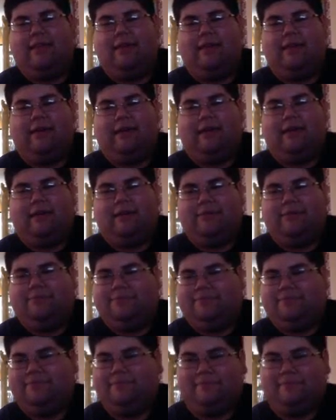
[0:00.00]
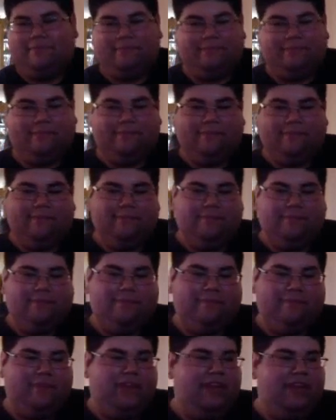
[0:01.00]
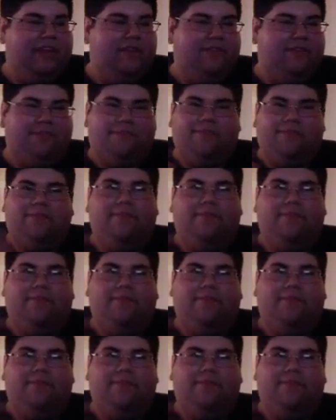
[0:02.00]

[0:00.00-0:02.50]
But hey, if